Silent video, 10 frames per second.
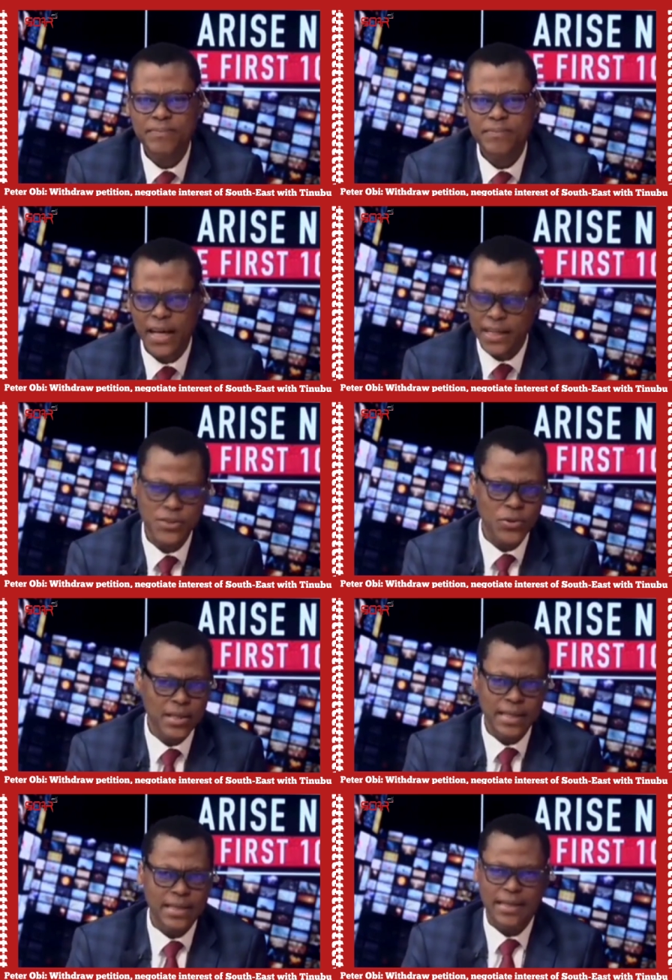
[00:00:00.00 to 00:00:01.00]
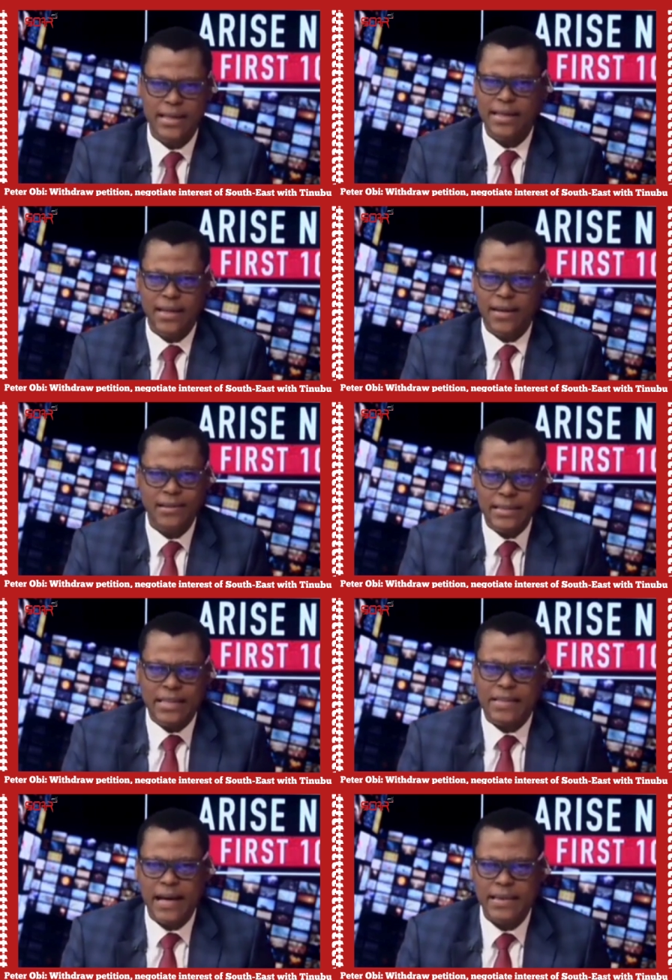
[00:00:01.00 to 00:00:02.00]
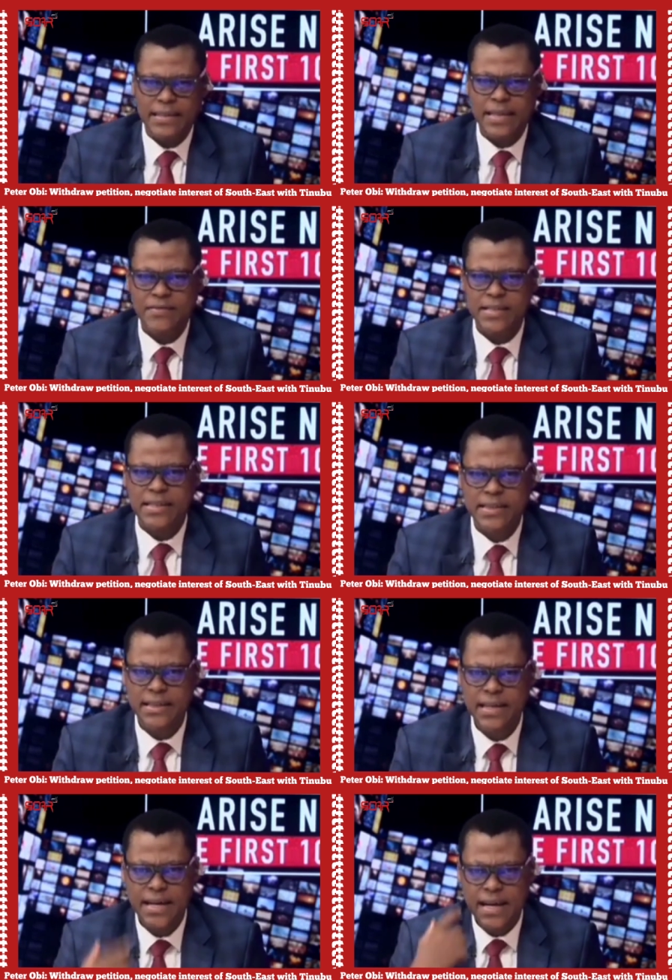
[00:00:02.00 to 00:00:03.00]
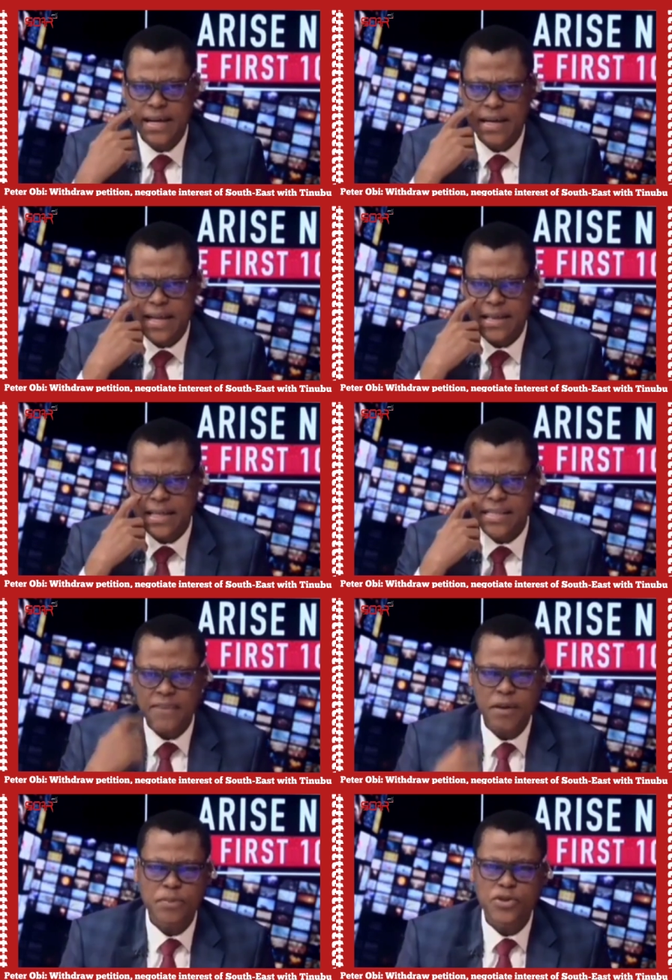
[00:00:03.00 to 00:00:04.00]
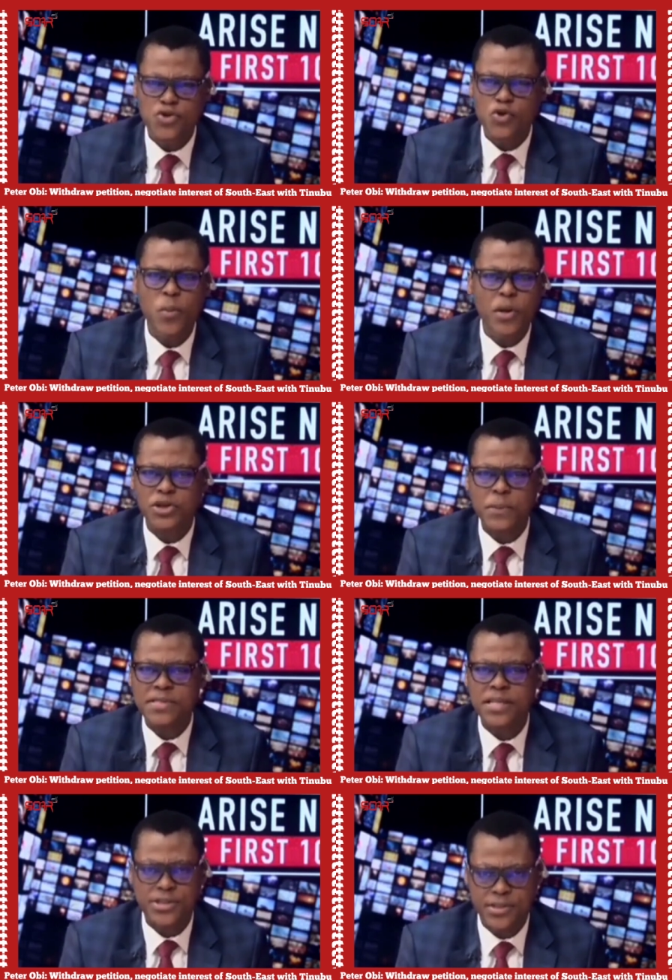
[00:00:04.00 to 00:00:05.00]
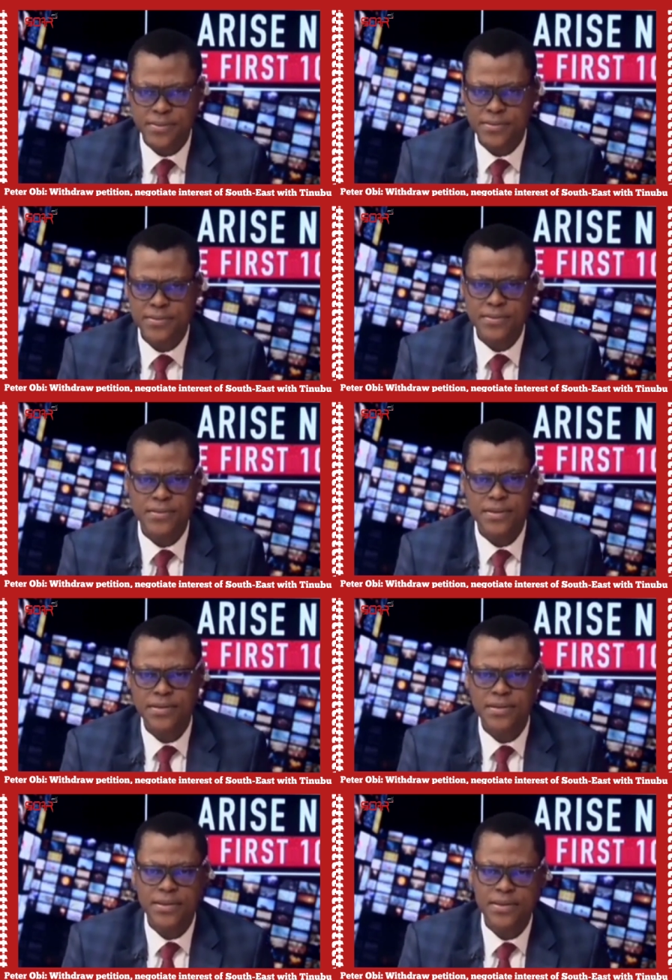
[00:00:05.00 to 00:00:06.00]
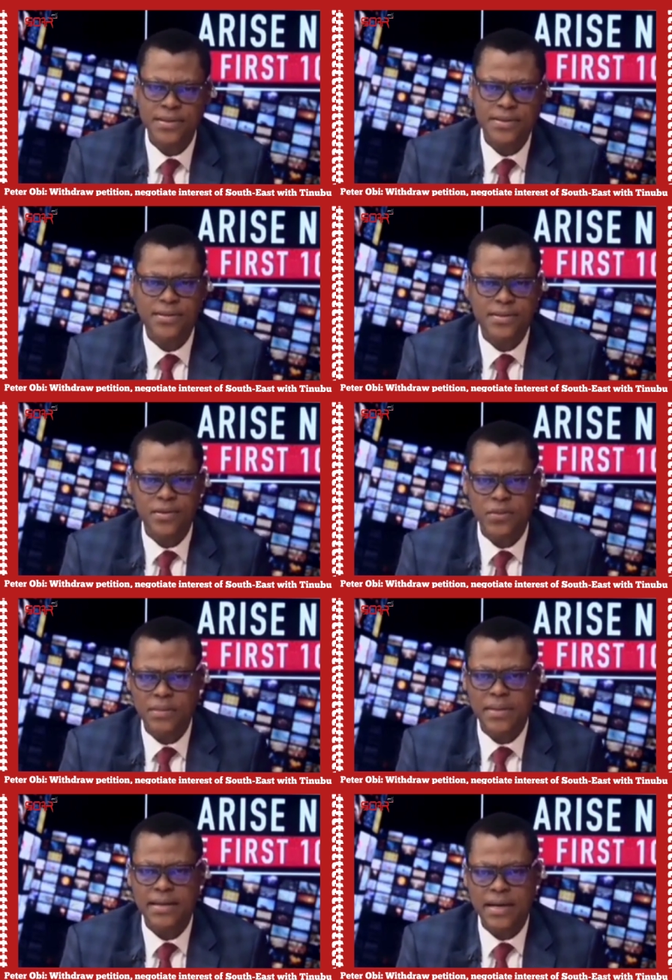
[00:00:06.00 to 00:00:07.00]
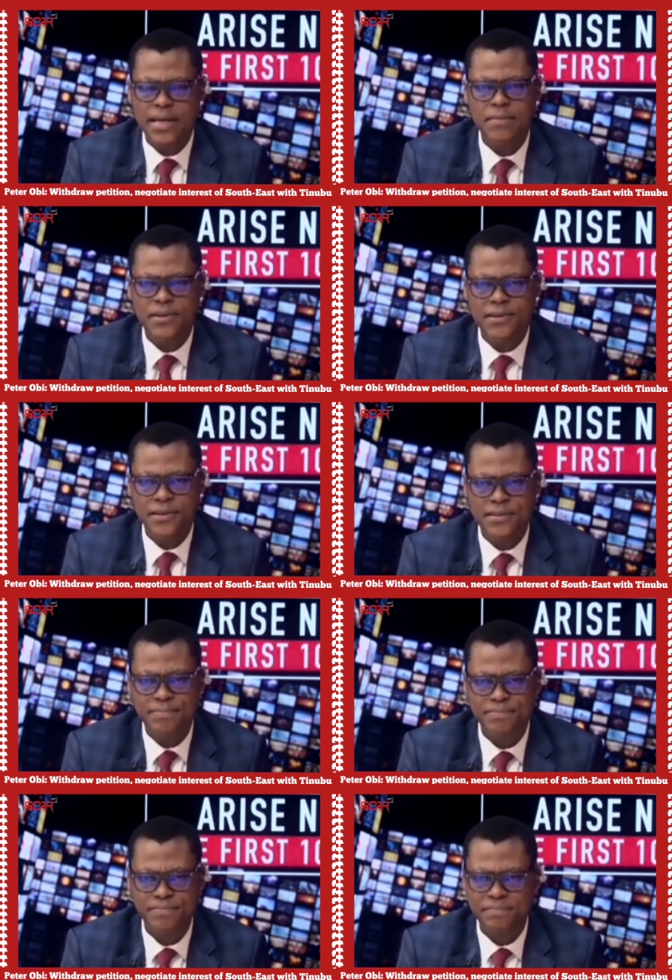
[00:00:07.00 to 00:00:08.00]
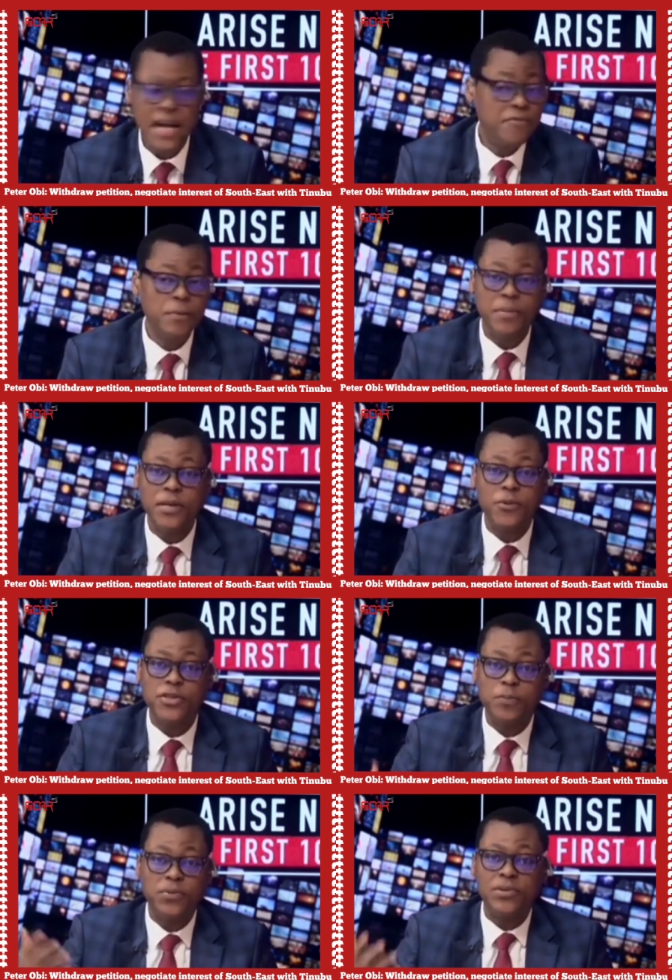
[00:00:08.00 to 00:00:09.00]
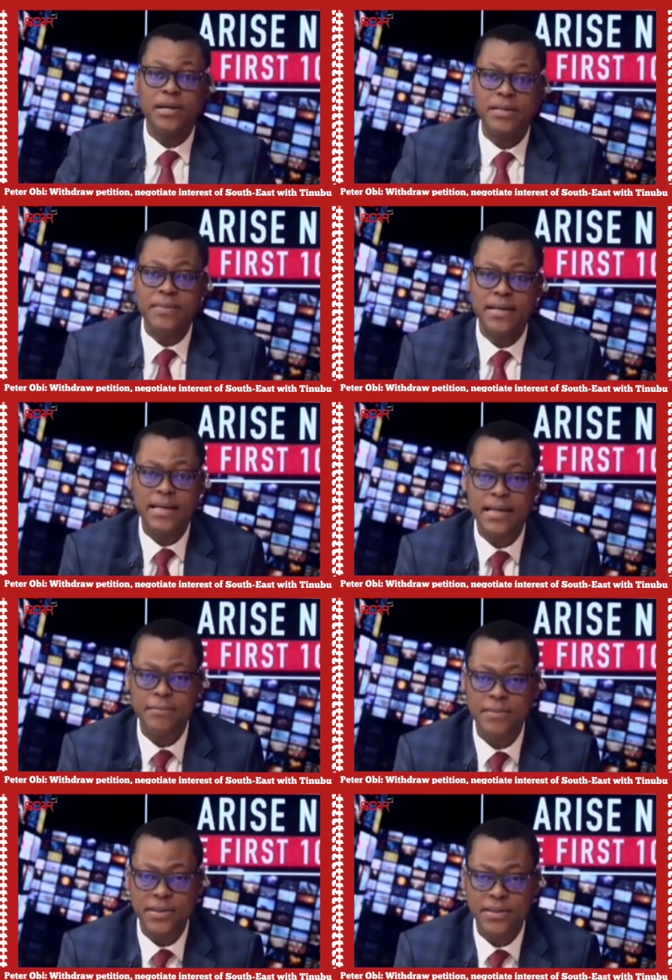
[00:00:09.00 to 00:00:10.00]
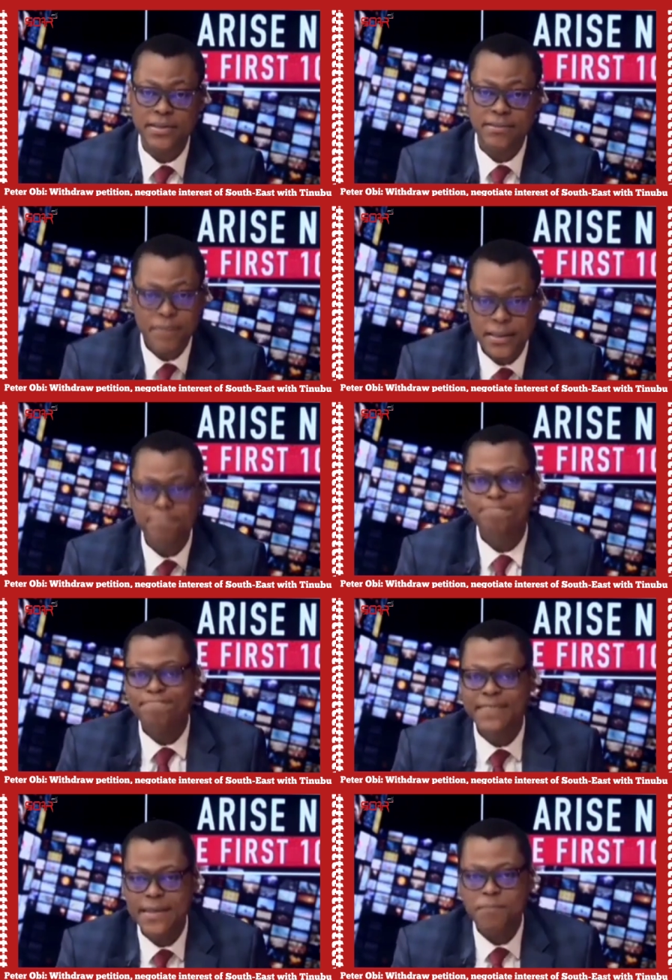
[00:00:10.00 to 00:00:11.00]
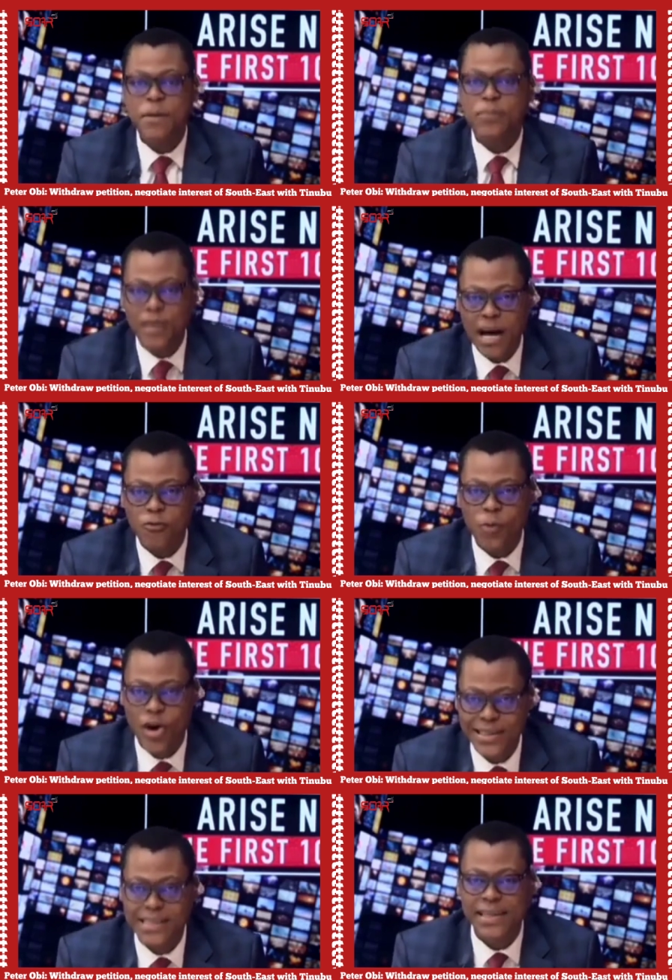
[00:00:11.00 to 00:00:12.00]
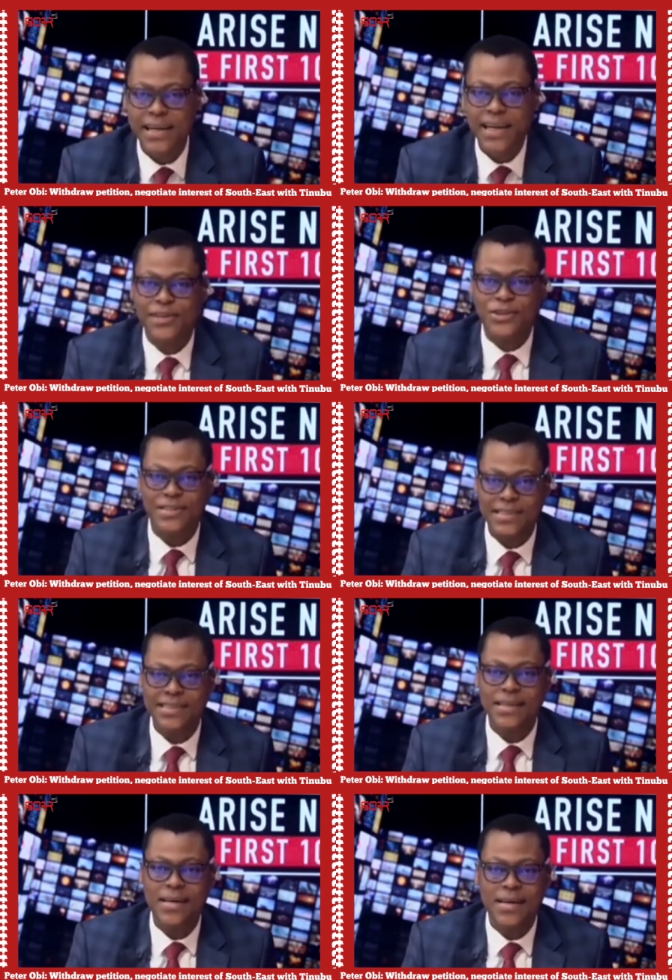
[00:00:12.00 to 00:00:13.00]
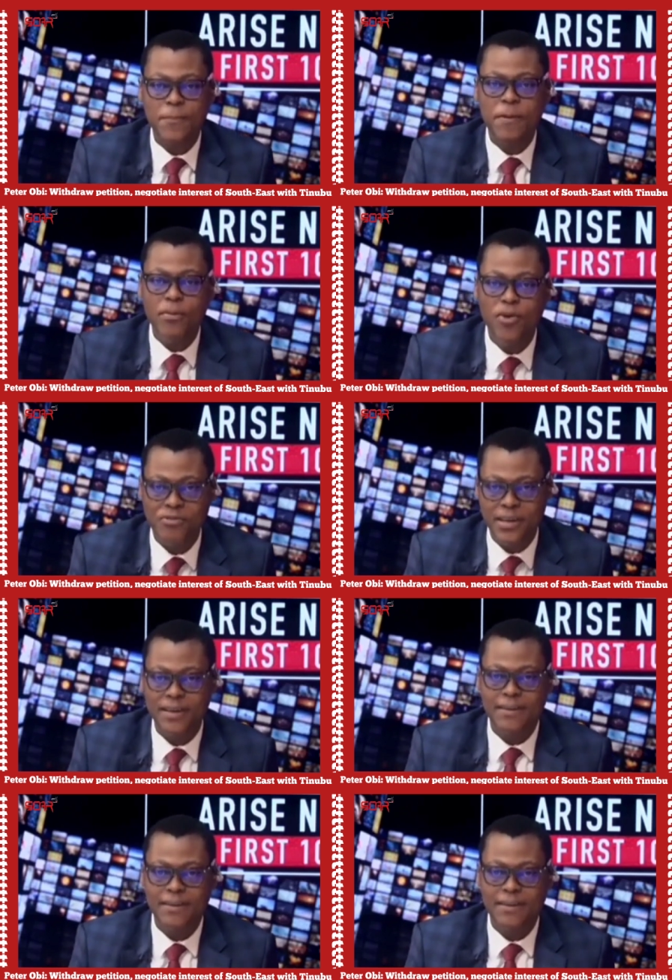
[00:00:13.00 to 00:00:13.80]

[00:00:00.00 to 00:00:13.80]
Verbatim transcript: It is only in a contest like this I've seen that there's never been so much obsession with the man that came third. Everybody wants to pull down the man that came third. Hmm. people have won the elections. Keep it moving.